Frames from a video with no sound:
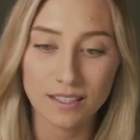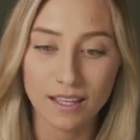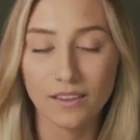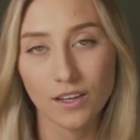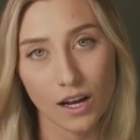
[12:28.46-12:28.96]

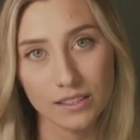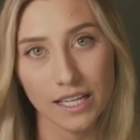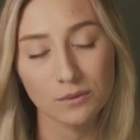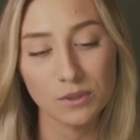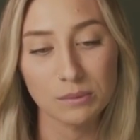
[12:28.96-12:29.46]
and the
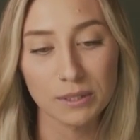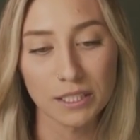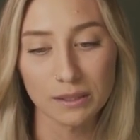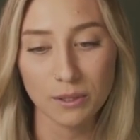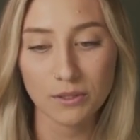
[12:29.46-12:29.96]
contact will
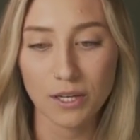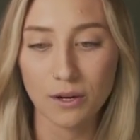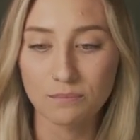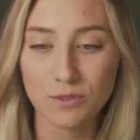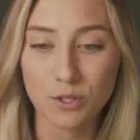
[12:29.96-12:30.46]
appear in
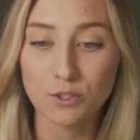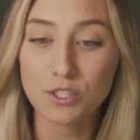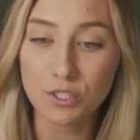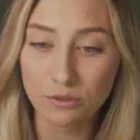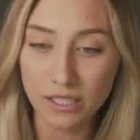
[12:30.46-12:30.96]
Podio. So
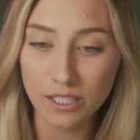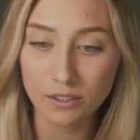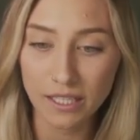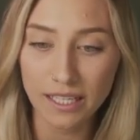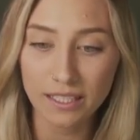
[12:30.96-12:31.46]
just to
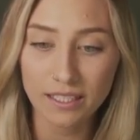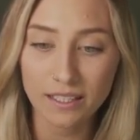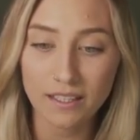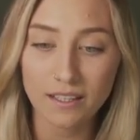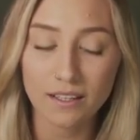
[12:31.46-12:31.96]
reiterate,
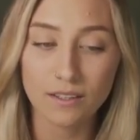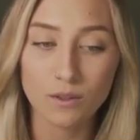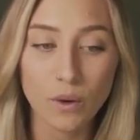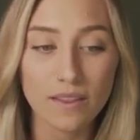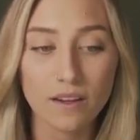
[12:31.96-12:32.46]

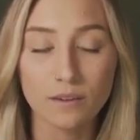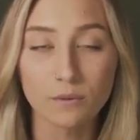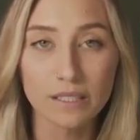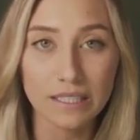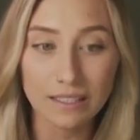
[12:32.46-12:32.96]
the way that it
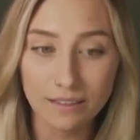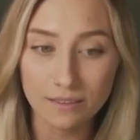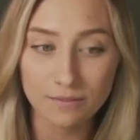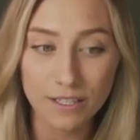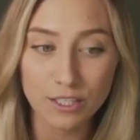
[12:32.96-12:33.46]
really
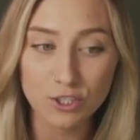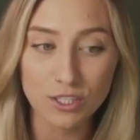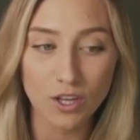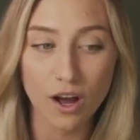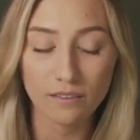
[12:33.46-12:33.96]

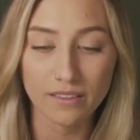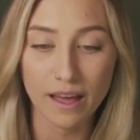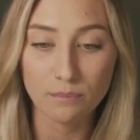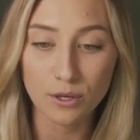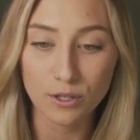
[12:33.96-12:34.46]
finishes off
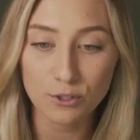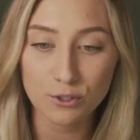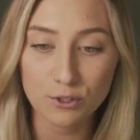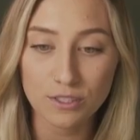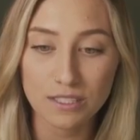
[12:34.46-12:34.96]
that
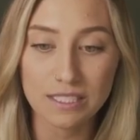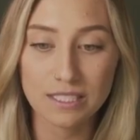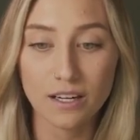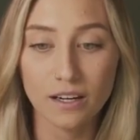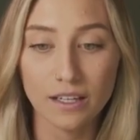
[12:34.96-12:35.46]
push to
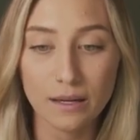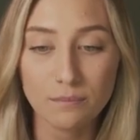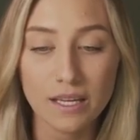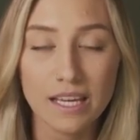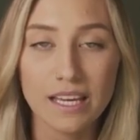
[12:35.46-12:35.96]

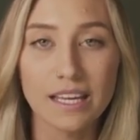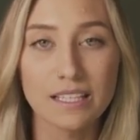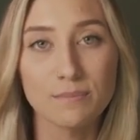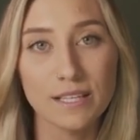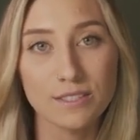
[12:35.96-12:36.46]
CRM
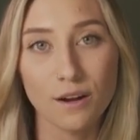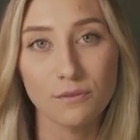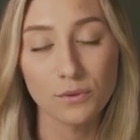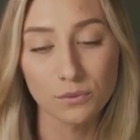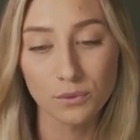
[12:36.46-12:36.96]
is based
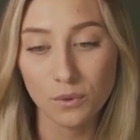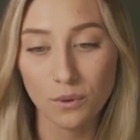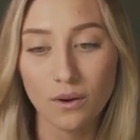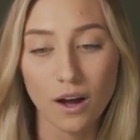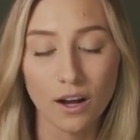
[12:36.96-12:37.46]
off the
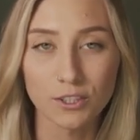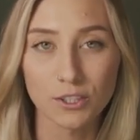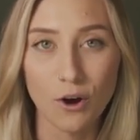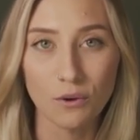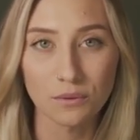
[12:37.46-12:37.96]
rule on your
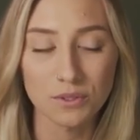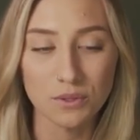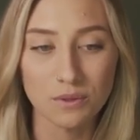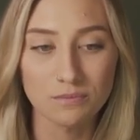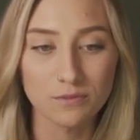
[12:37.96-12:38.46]
call
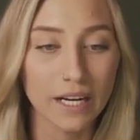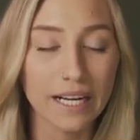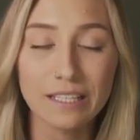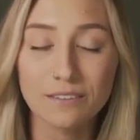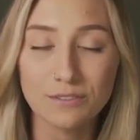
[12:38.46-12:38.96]
result. For
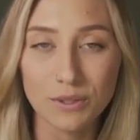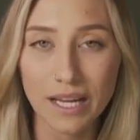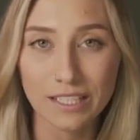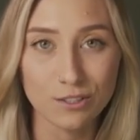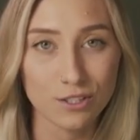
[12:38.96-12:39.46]
any of you
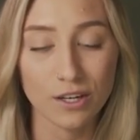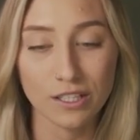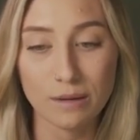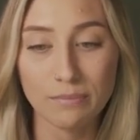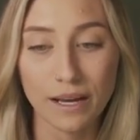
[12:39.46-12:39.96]
getting
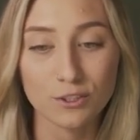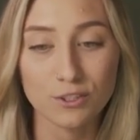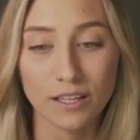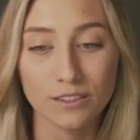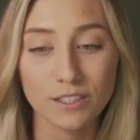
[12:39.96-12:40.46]
started in
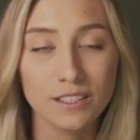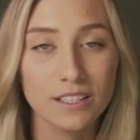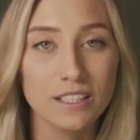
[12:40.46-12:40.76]
BatchDialer,